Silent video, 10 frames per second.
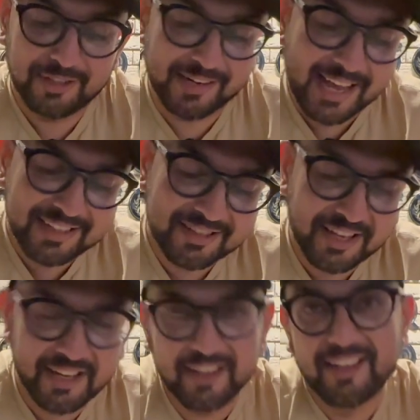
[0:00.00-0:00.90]
the next
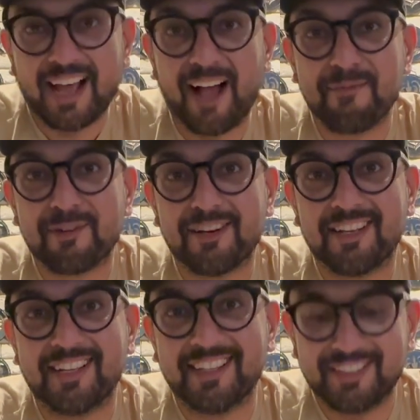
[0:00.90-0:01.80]
thing I'm
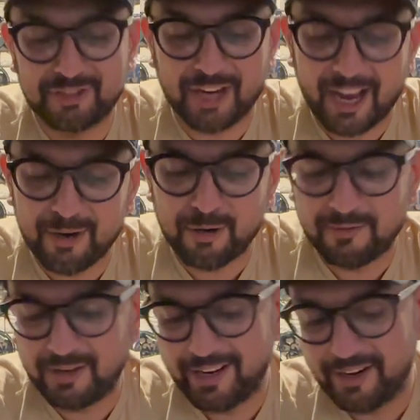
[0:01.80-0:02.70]
gonna try
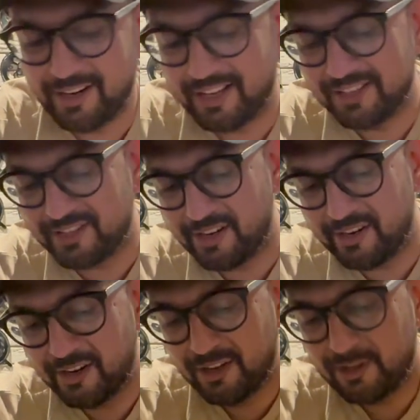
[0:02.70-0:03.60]
over here is
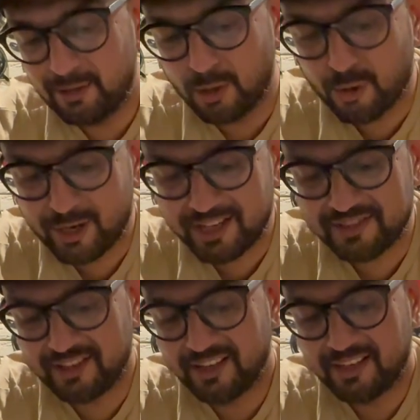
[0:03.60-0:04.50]
their
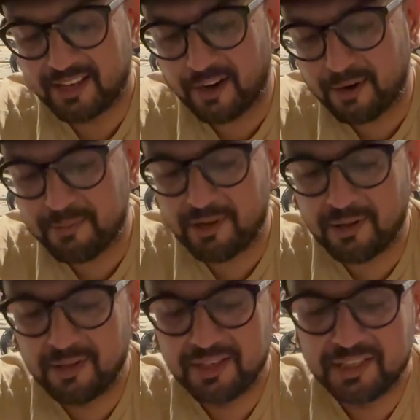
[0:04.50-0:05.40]
lotus
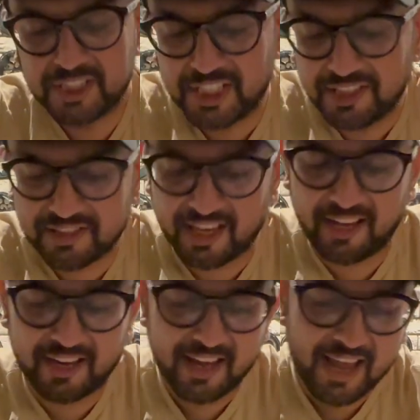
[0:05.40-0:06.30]
caramel
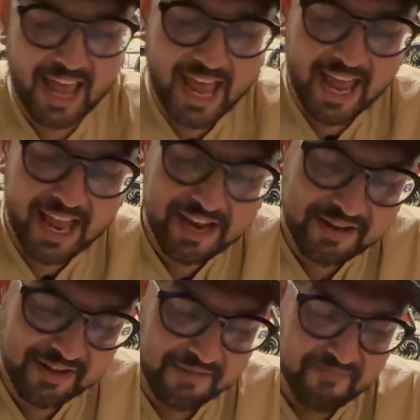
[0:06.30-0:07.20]
cheesecake. And
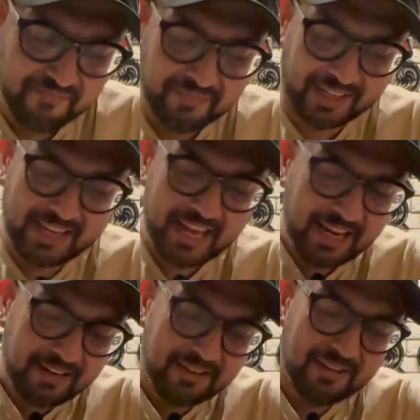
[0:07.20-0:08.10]
the
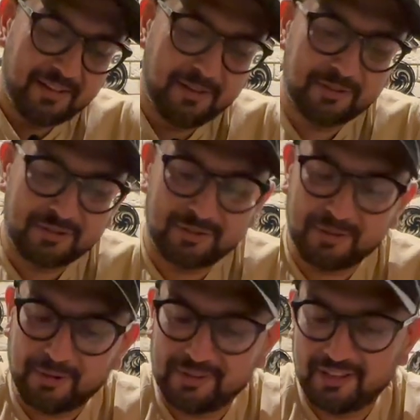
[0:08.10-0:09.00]
cake looks
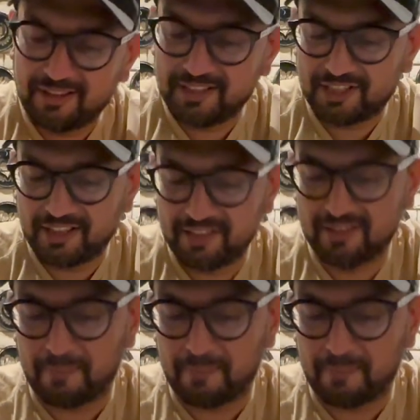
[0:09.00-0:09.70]
so delicious. The